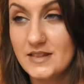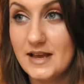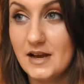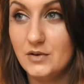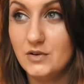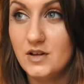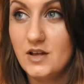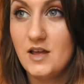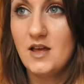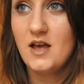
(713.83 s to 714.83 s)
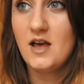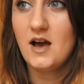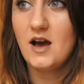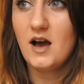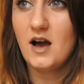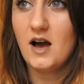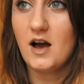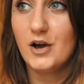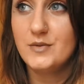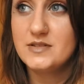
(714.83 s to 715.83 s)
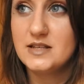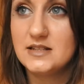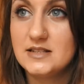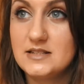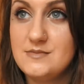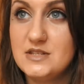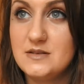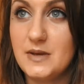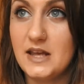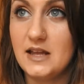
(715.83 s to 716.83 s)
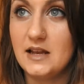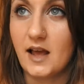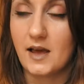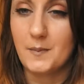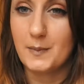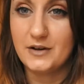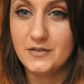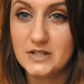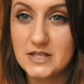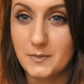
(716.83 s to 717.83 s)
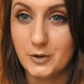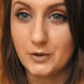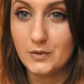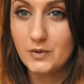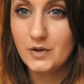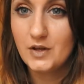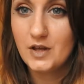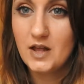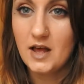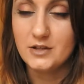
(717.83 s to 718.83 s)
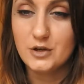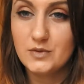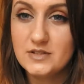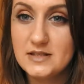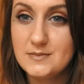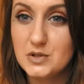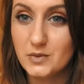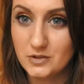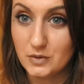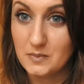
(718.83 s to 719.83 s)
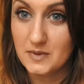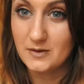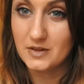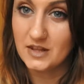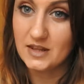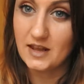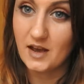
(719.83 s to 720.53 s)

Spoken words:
Now, homesickness seems to be like a bit of a taboo, and no one seems to want to admit that they